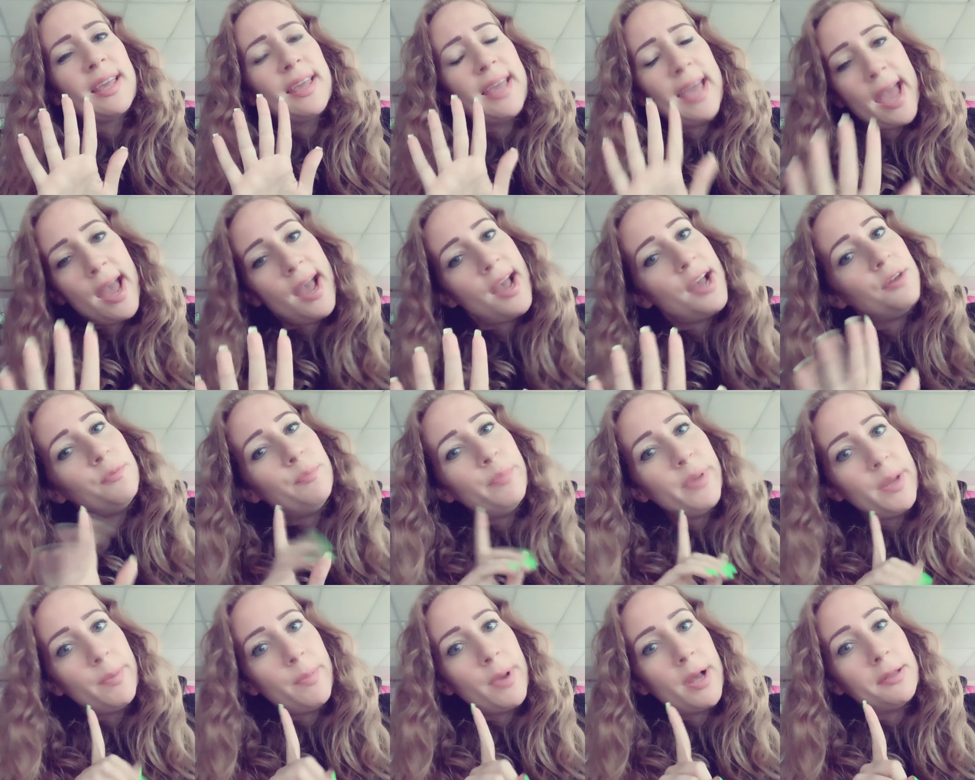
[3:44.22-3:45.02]
can
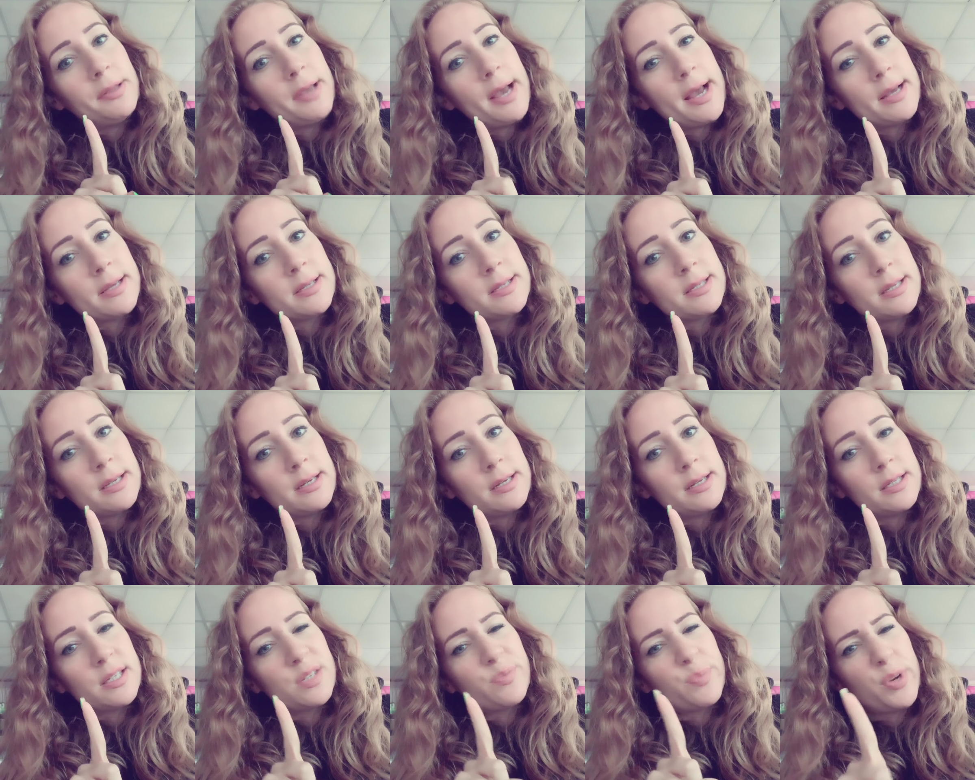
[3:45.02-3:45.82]
be my last
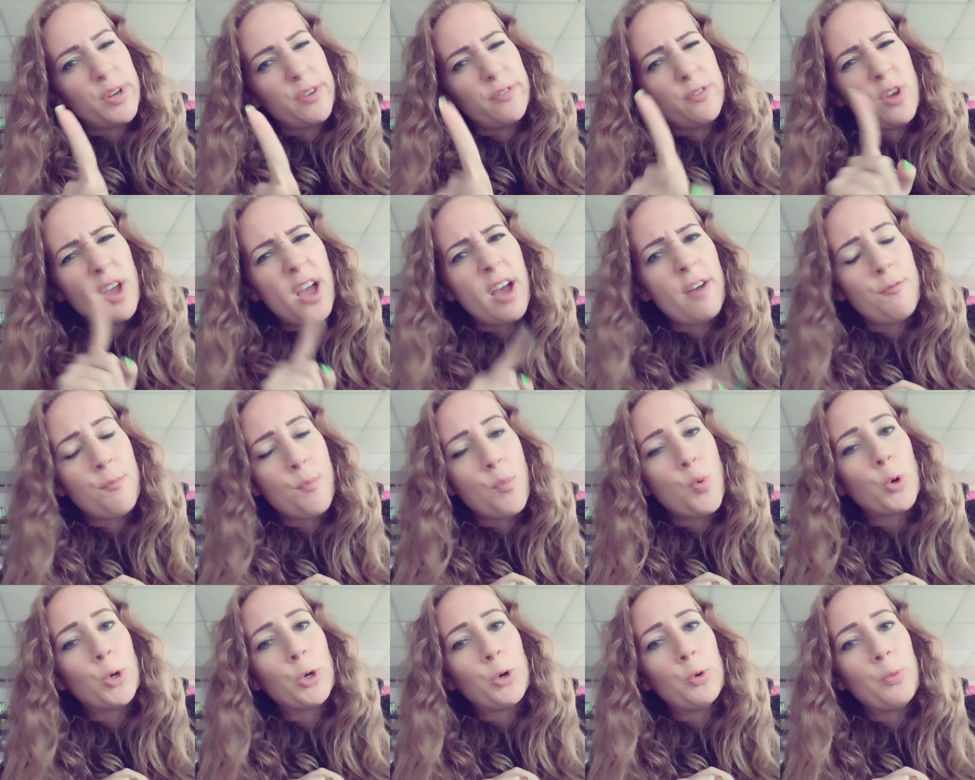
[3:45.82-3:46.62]
sentence, but if you have
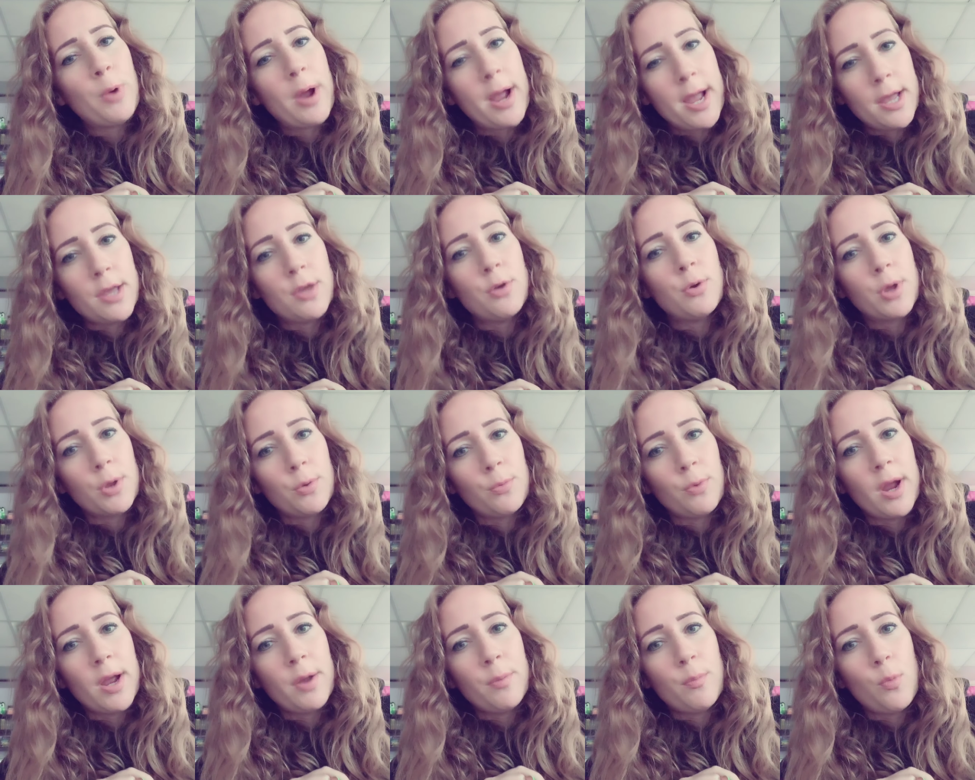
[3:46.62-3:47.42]
more to write, you can
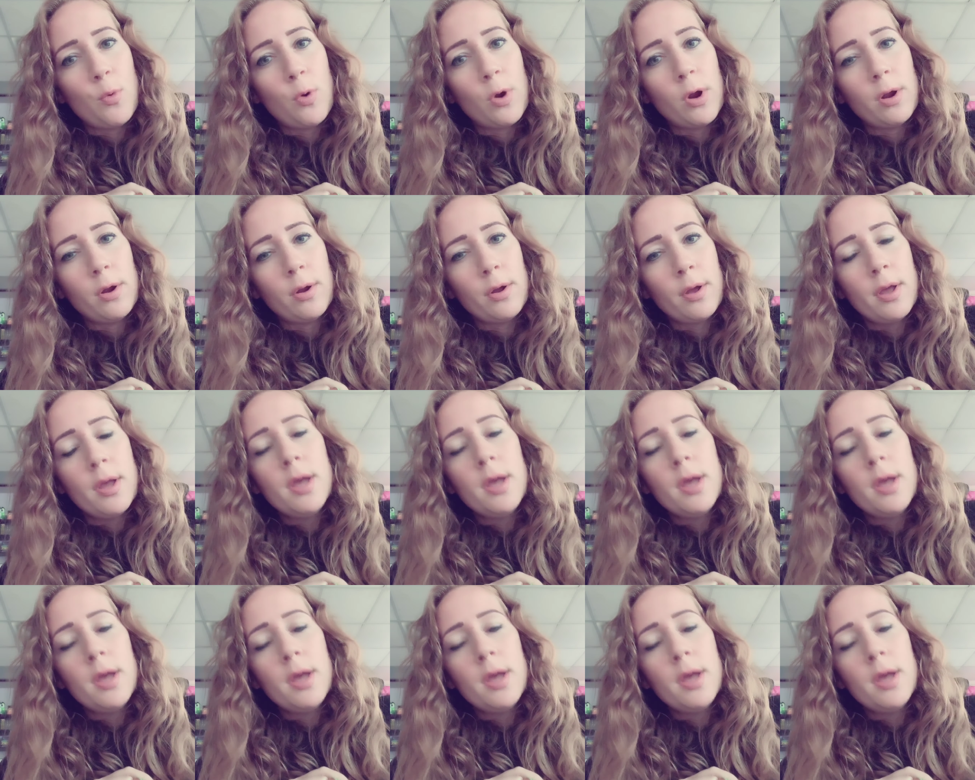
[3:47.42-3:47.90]
write more.